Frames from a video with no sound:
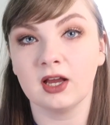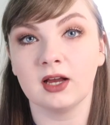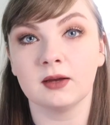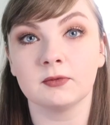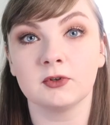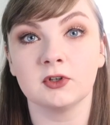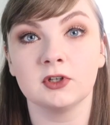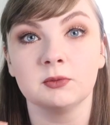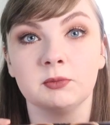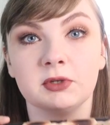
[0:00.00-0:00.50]

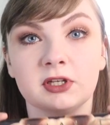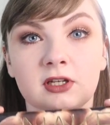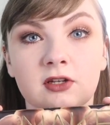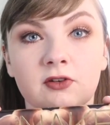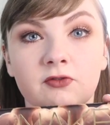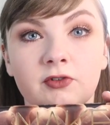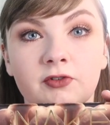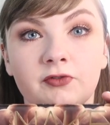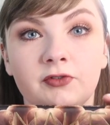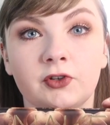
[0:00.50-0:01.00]
I'm going to be
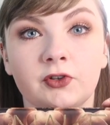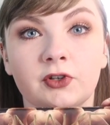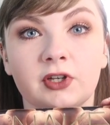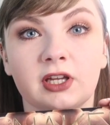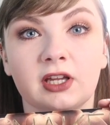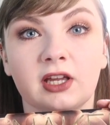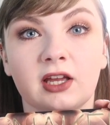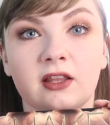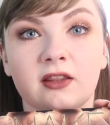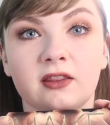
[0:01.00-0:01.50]

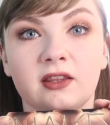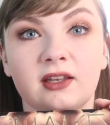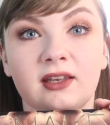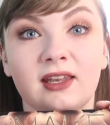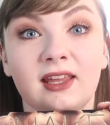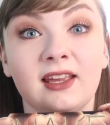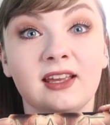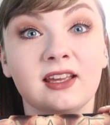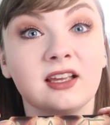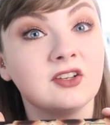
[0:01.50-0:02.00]
reviewing the
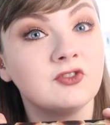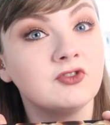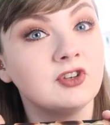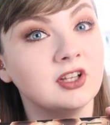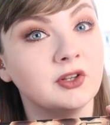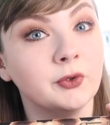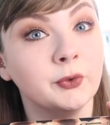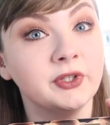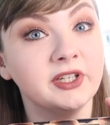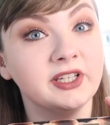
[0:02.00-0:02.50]
Naked
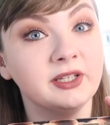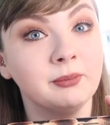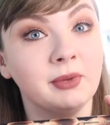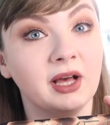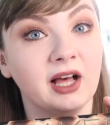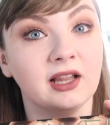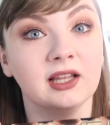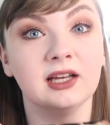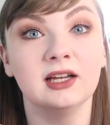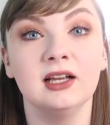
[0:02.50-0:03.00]
Reloaded
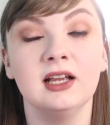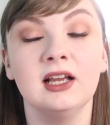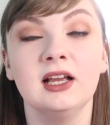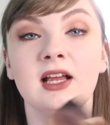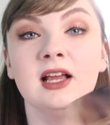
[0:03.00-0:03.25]
palette.